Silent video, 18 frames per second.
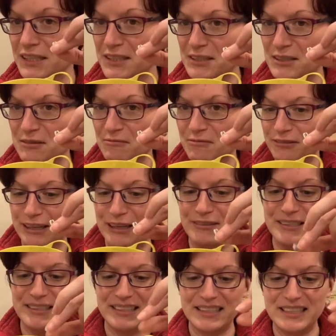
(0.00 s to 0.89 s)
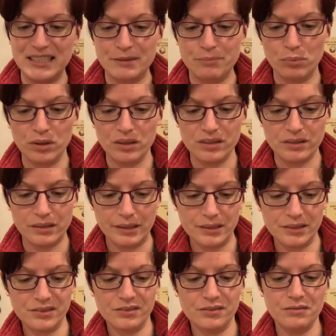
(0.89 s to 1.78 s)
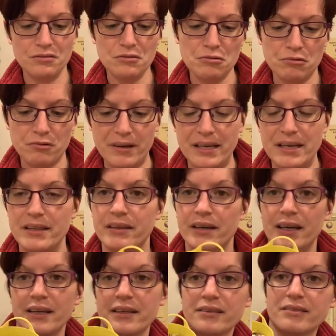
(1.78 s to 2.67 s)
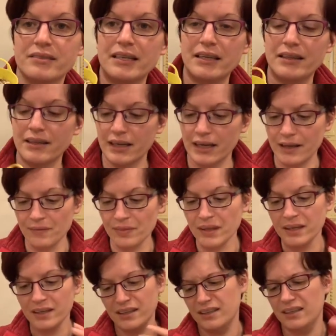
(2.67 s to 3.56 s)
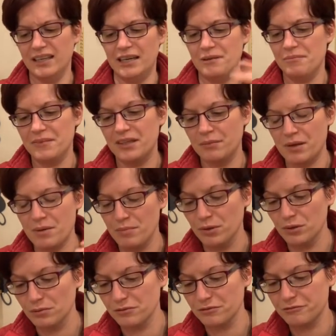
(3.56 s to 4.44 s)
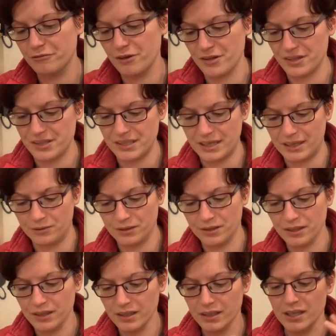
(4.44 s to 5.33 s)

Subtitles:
sunflower seeds, but there's like three that I can see in there. There'll be more further down.